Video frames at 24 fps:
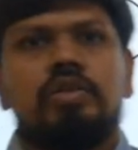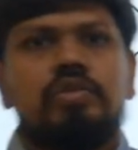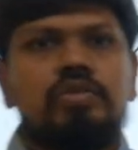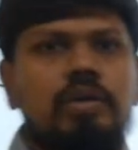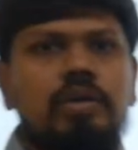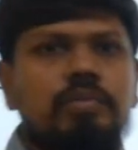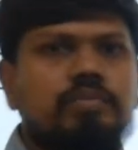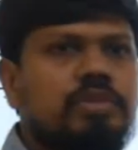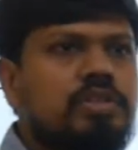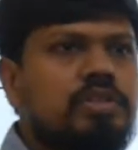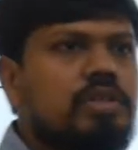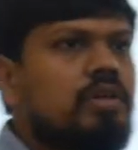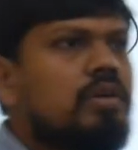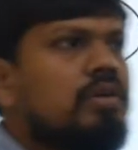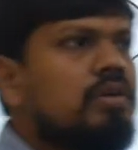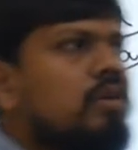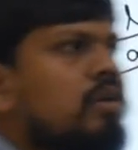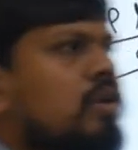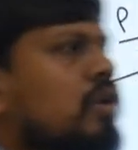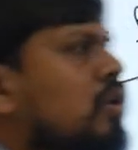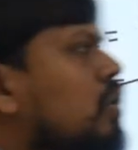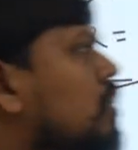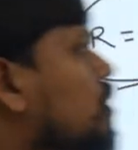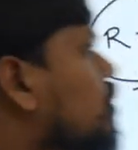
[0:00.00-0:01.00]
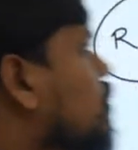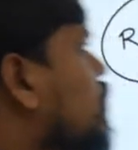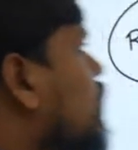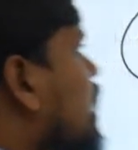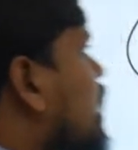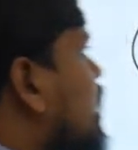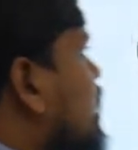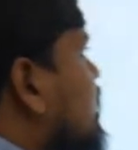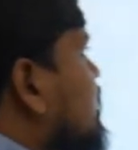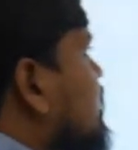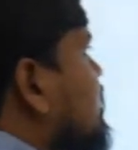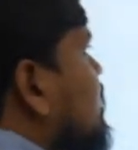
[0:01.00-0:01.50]
observe
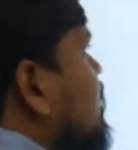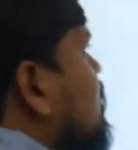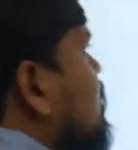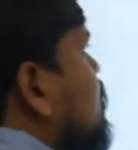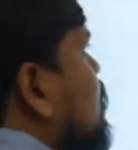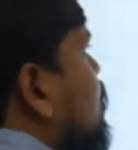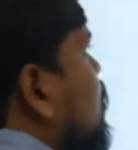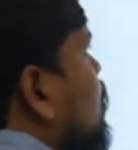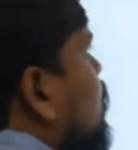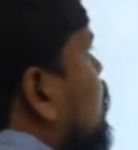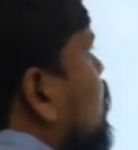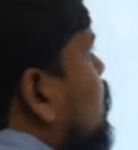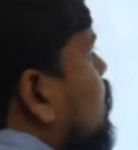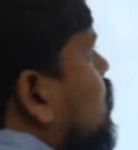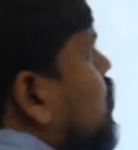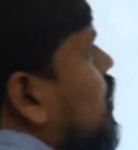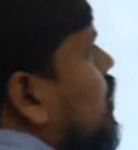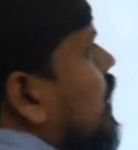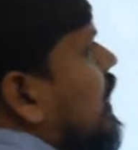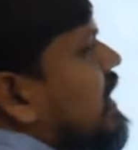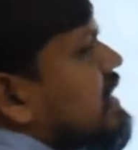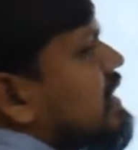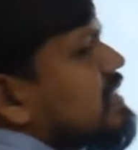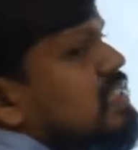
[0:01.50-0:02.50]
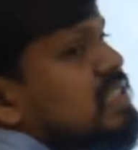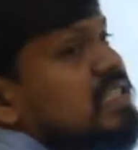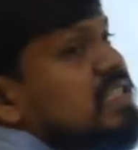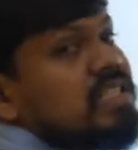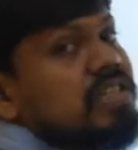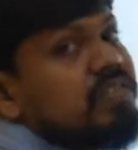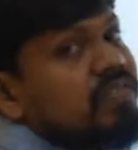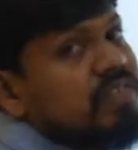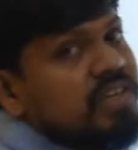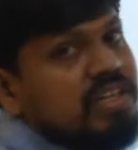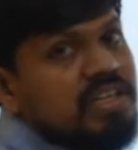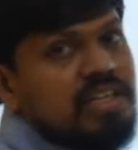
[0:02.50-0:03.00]
what is this rho?
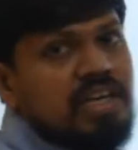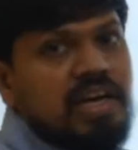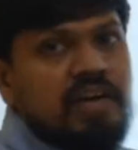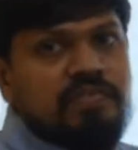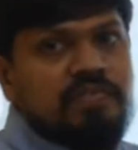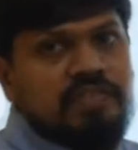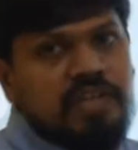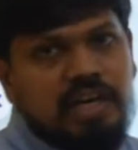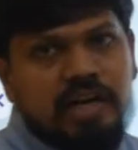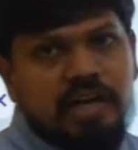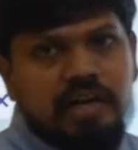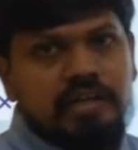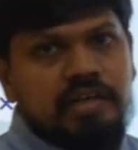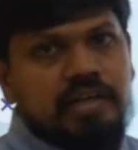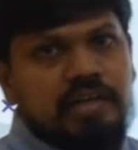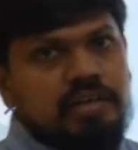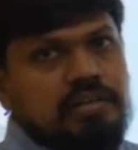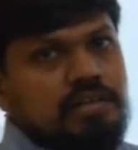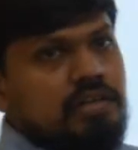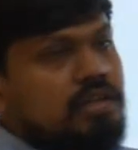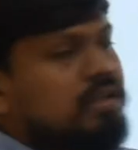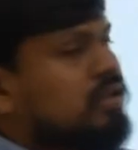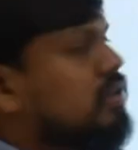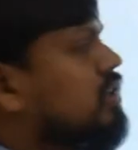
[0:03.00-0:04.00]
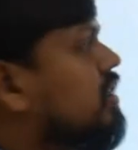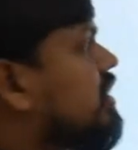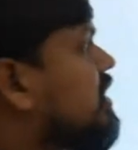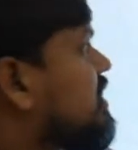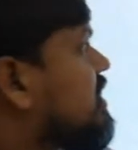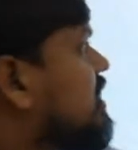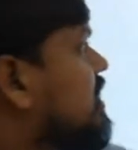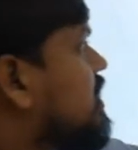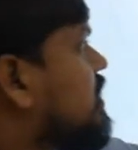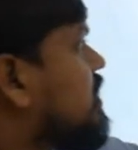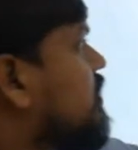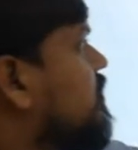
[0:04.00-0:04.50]
Resistivity of the conductor.
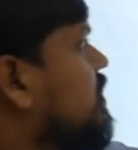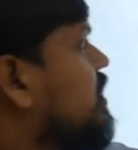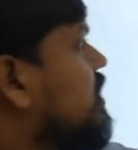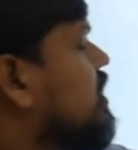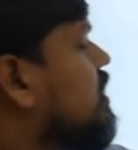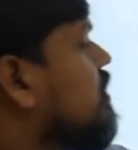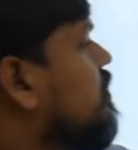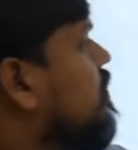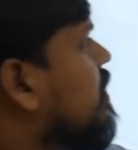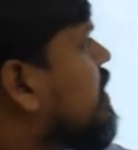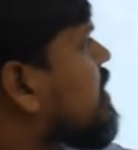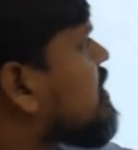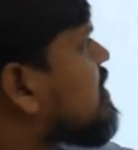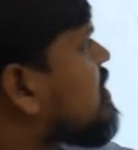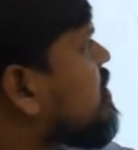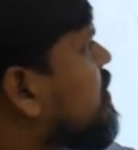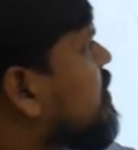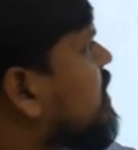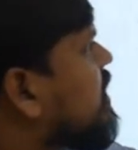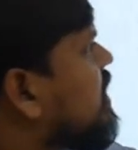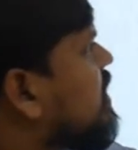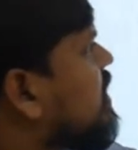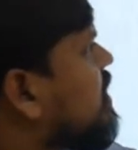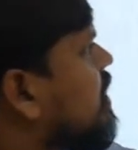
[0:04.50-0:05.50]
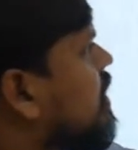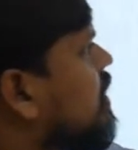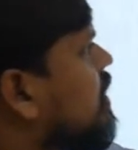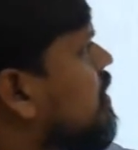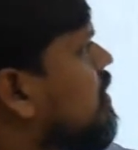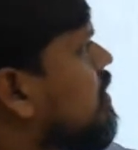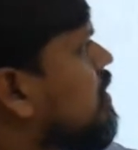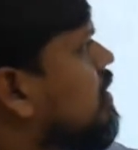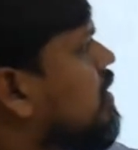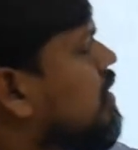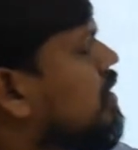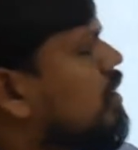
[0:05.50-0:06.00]
Resistivity. What is the
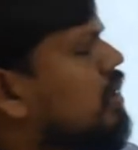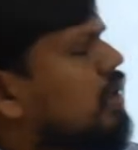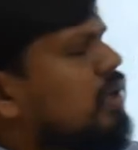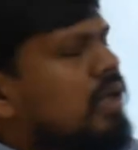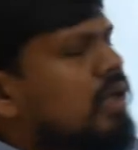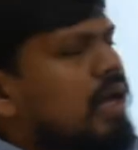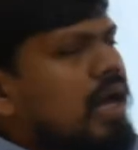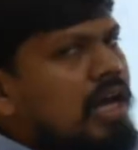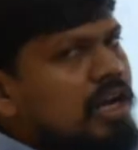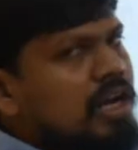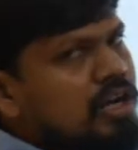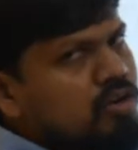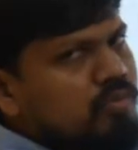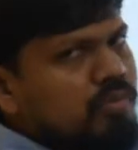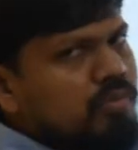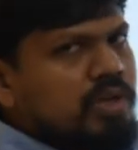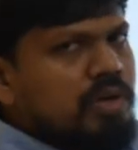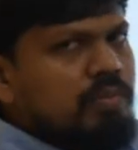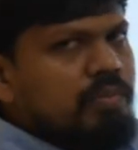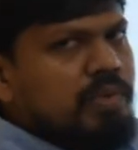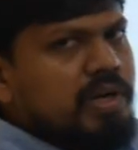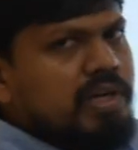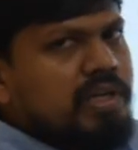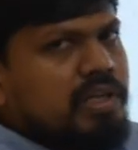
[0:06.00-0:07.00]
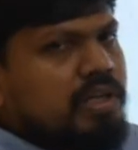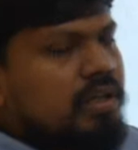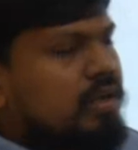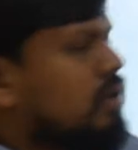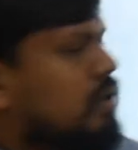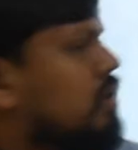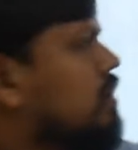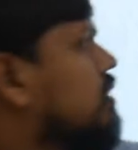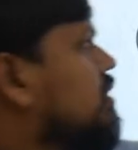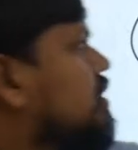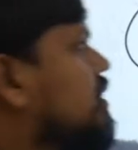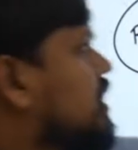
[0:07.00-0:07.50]
material? Aluminum
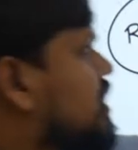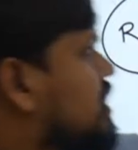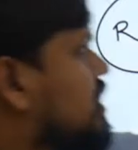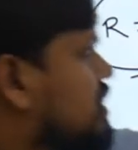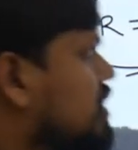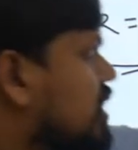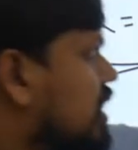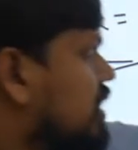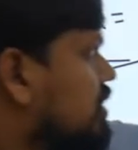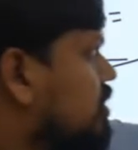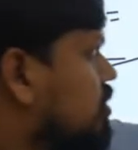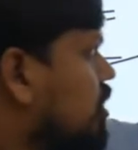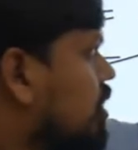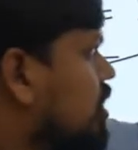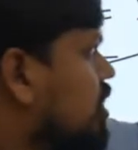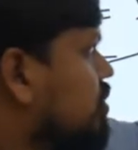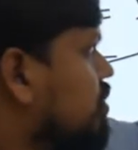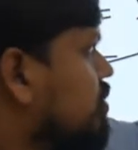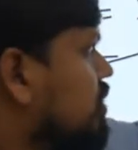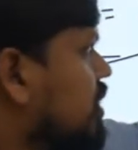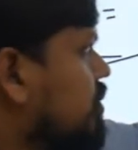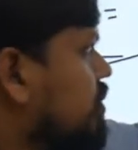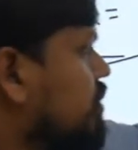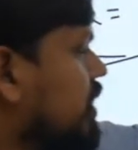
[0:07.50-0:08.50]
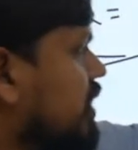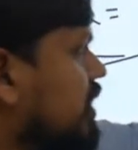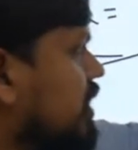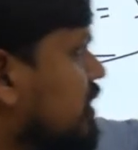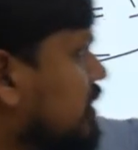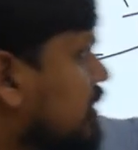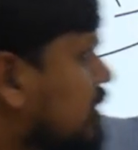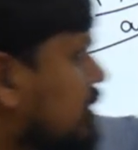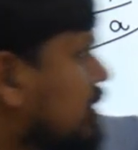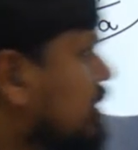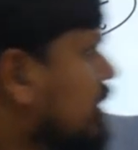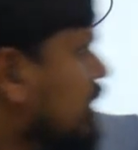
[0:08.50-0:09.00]
material. This is also aluminum
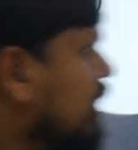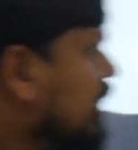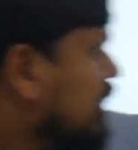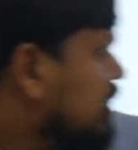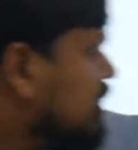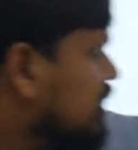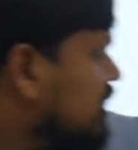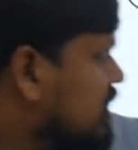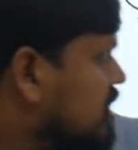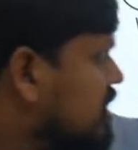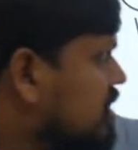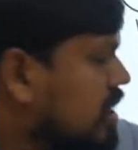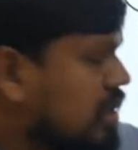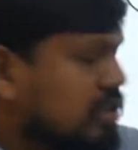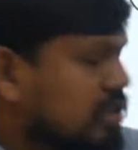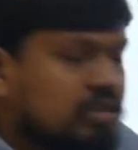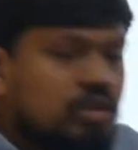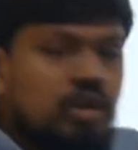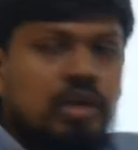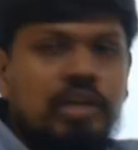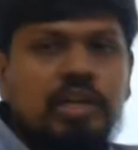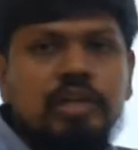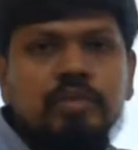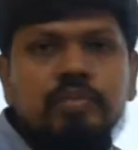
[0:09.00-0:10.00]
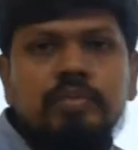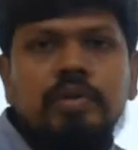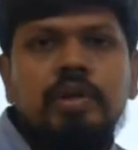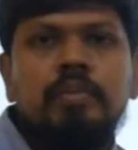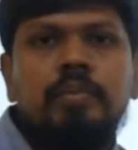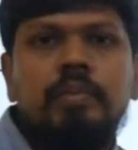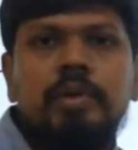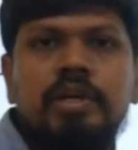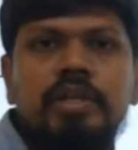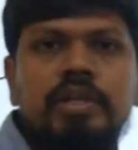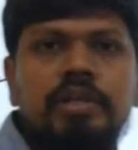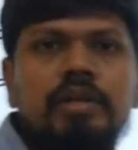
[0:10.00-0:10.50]
material. This is also aluminum
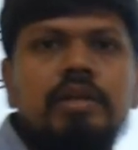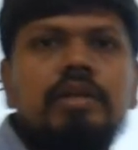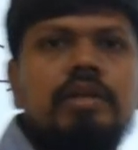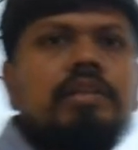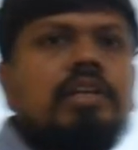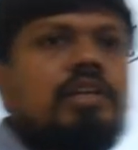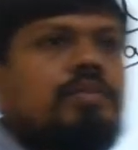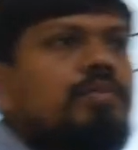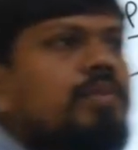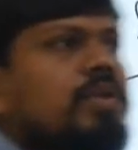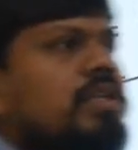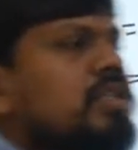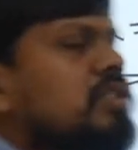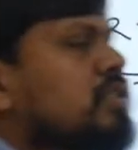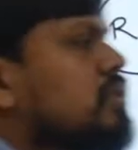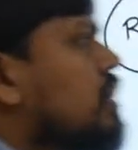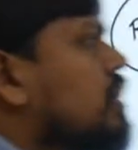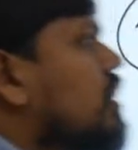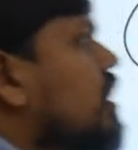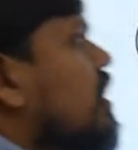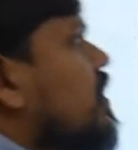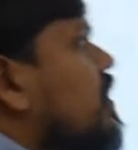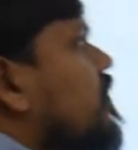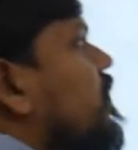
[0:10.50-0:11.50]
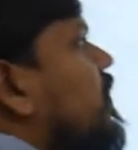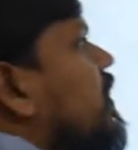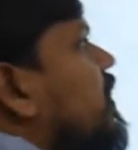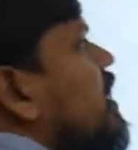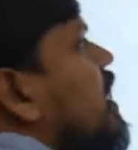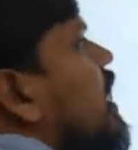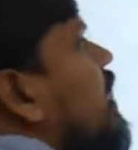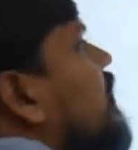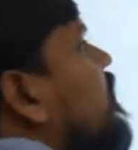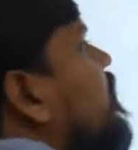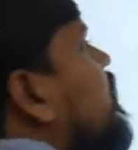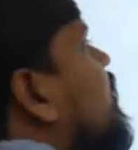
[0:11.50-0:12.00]
material. That means for
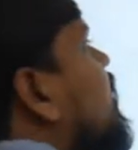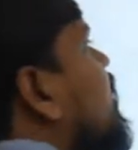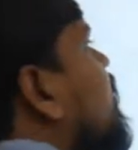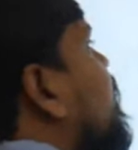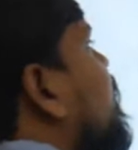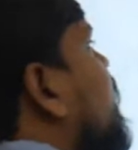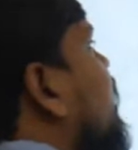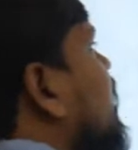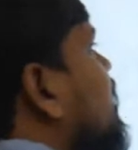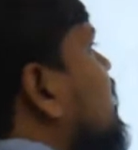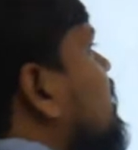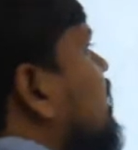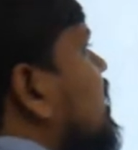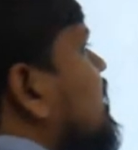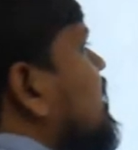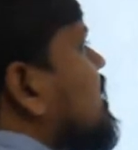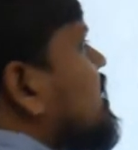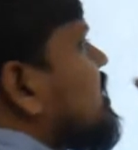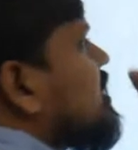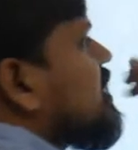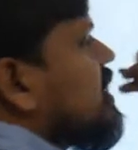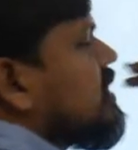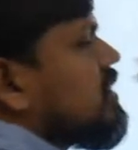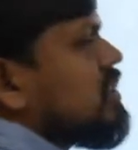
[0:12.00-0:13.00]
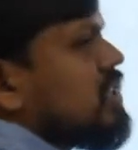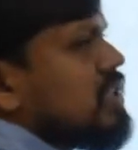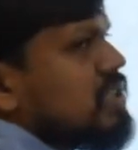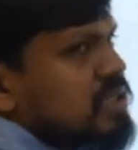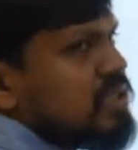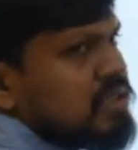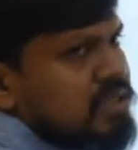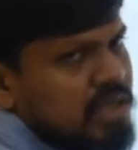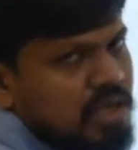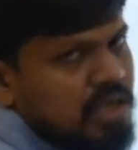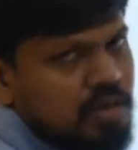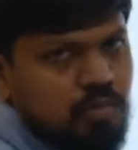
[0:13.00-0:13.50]
every phase the resistance
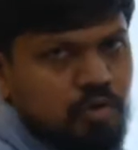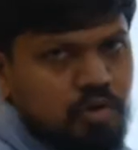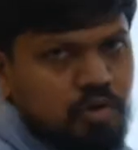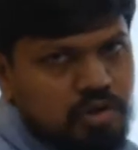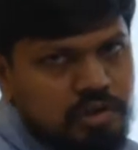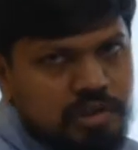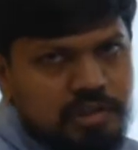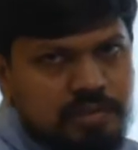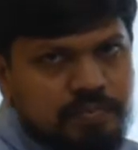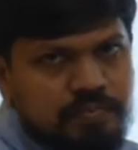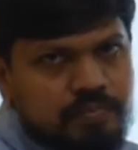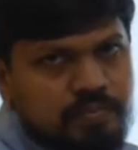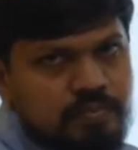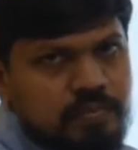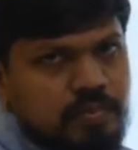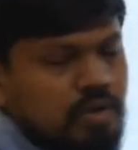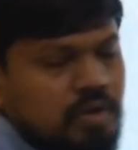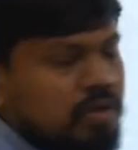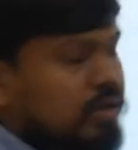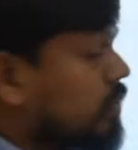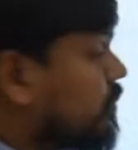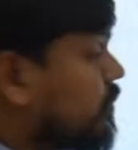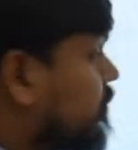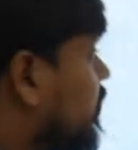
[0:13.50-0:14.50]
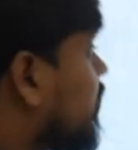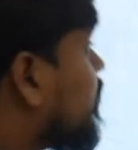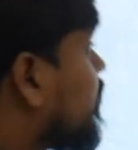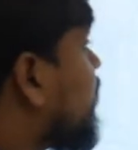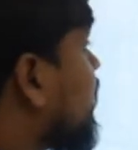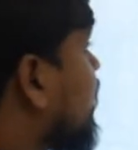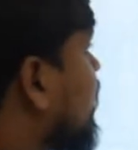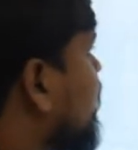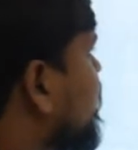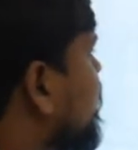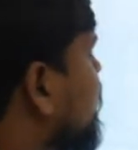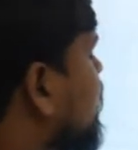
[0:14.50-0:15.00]
is same only. Okay,
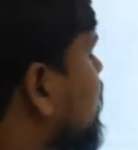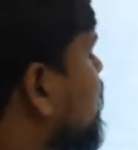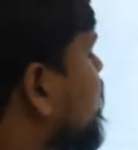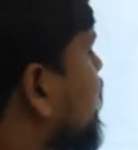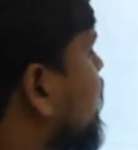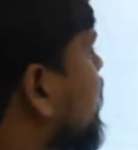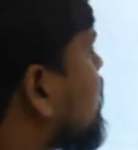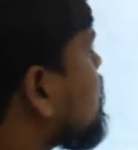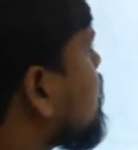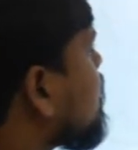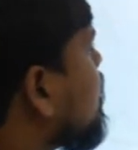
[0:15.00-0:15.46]
for every phase